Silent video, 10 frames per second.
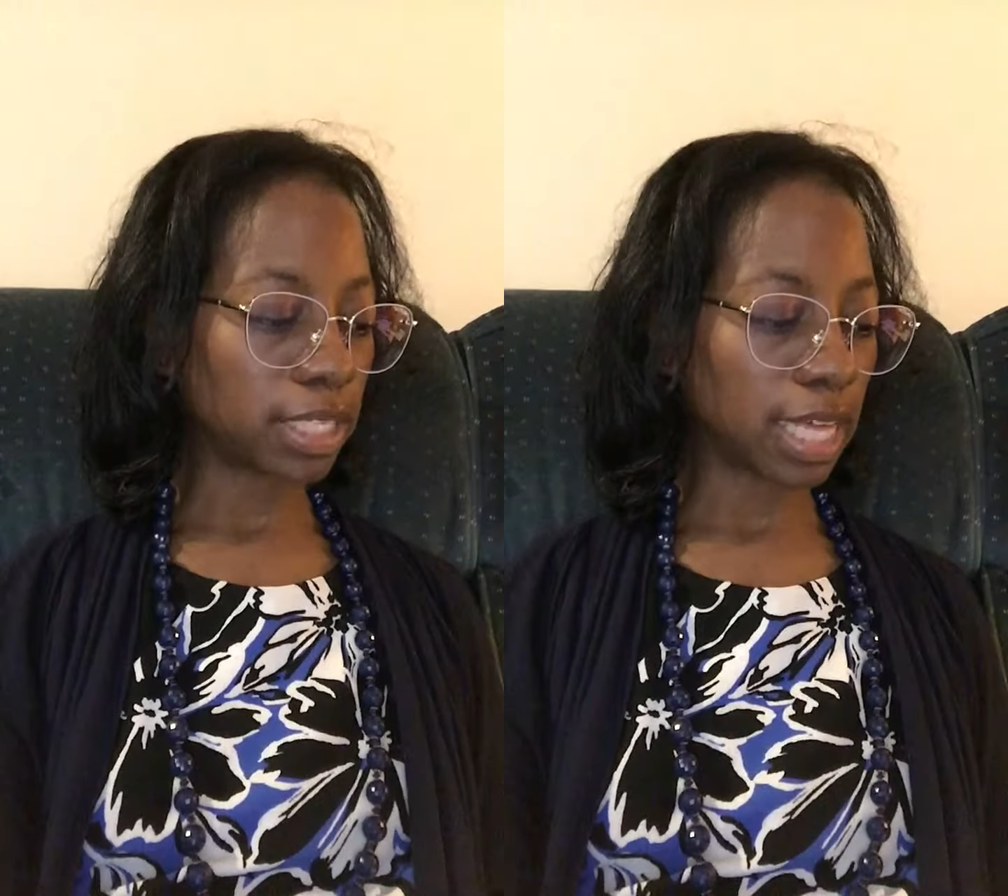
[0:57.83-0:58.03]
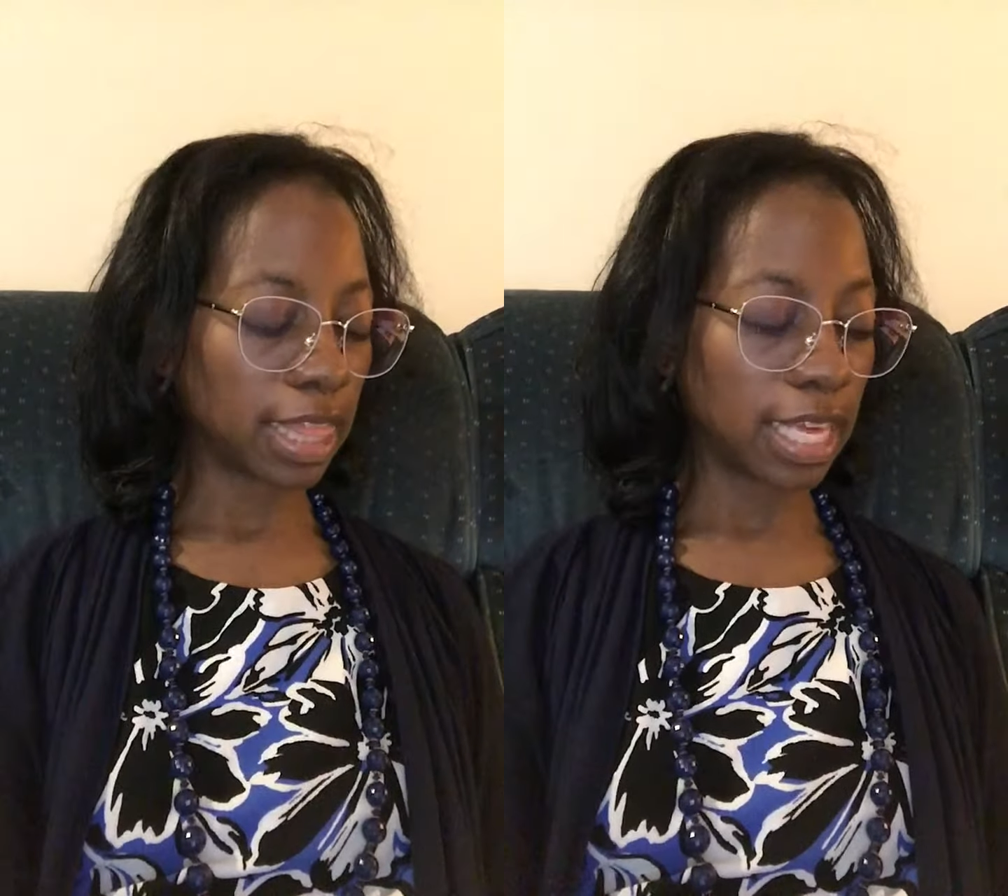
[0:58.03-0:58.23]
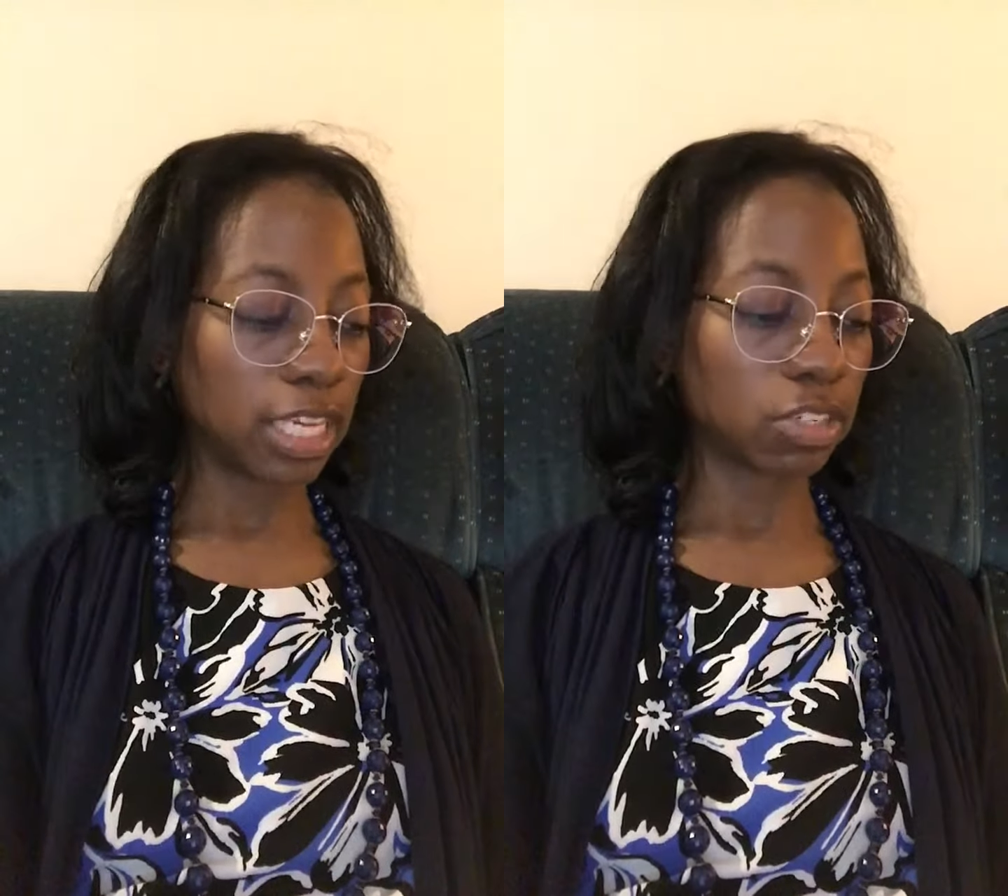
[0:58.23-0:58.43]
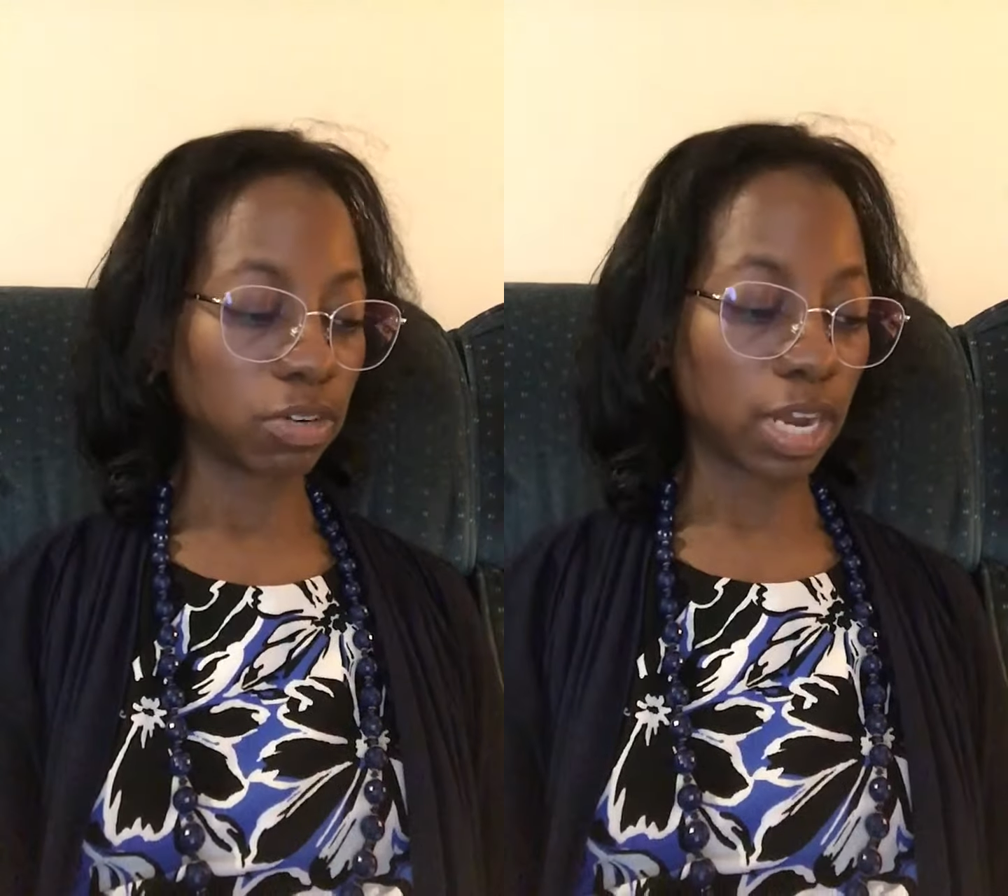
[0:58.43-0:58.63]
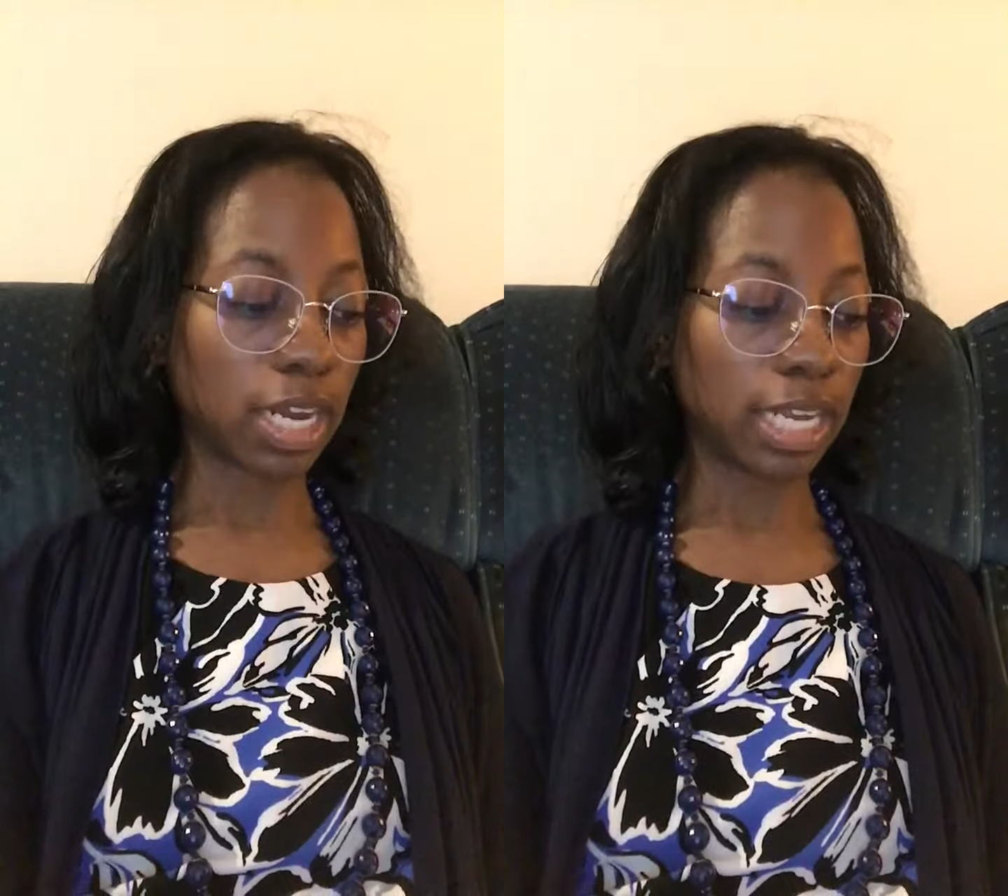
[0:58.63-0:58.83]
that things are
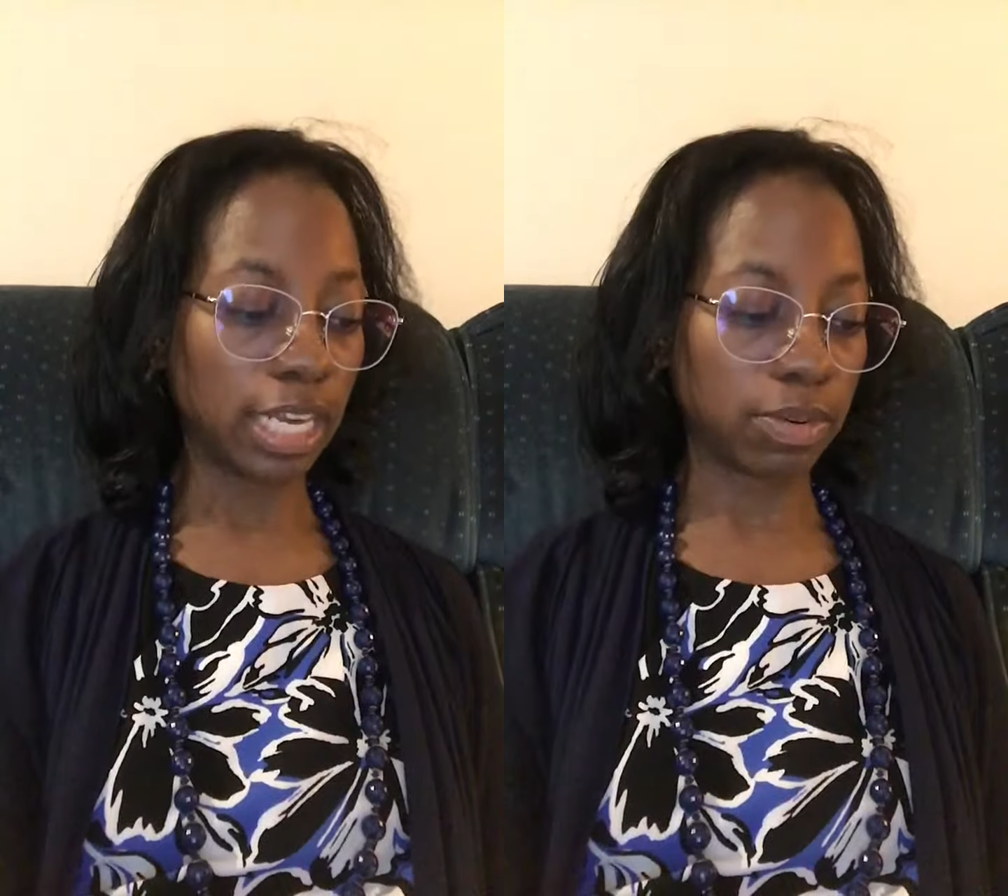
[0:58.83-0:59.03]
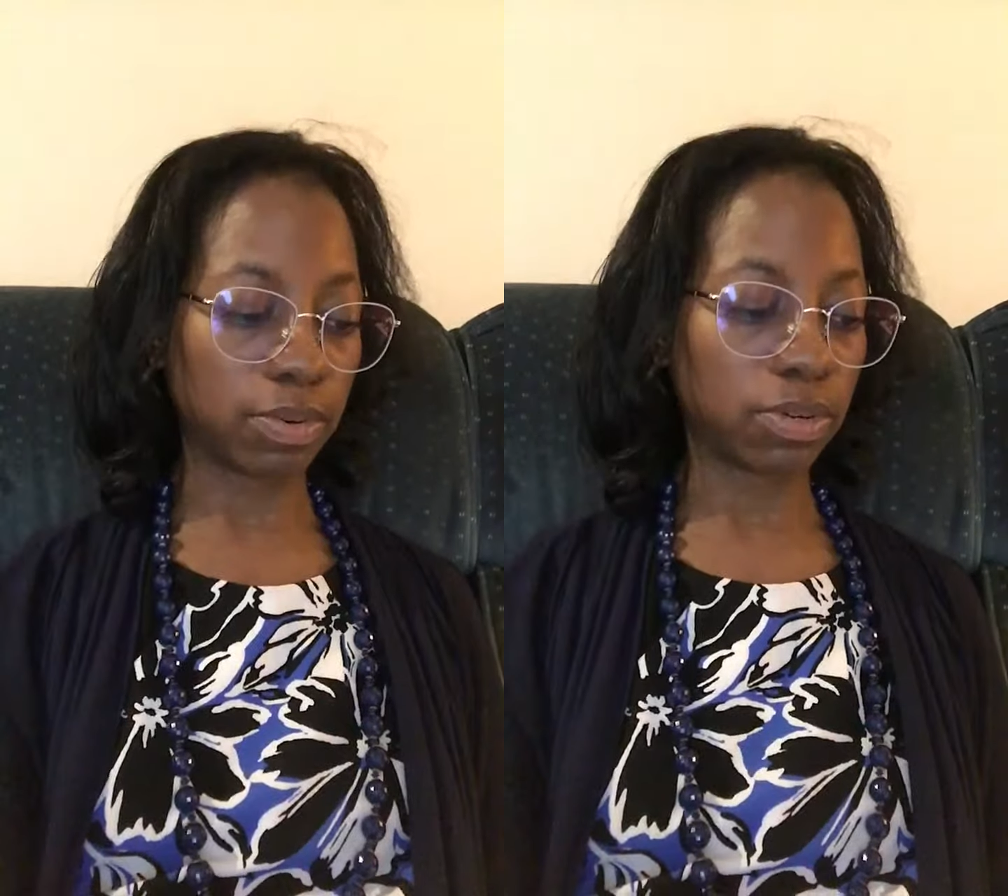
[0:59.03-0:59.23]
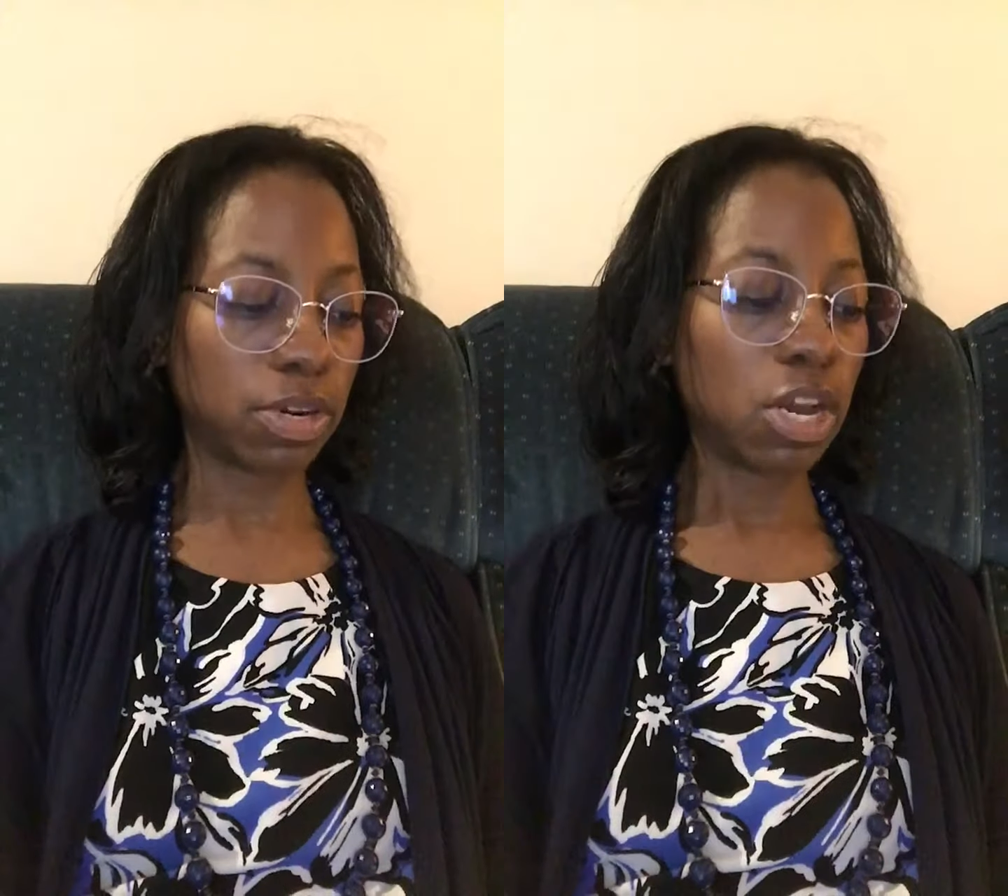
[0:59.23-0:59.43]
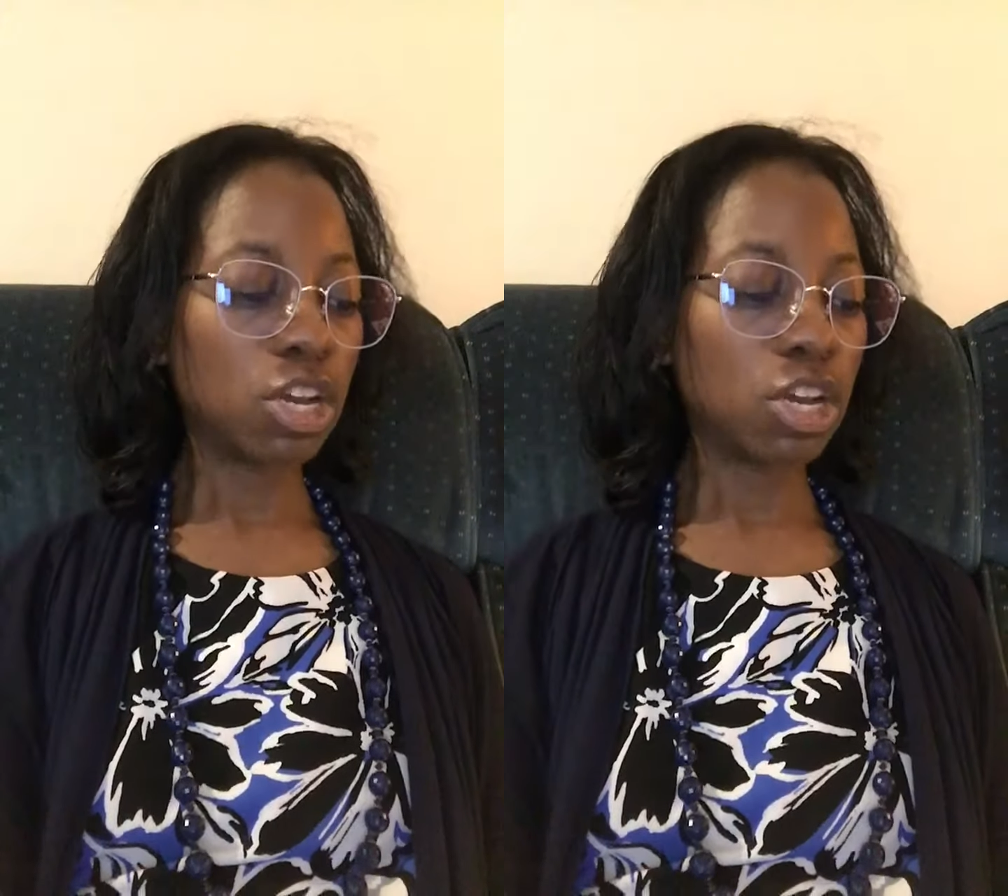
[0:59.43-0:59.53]
not equal,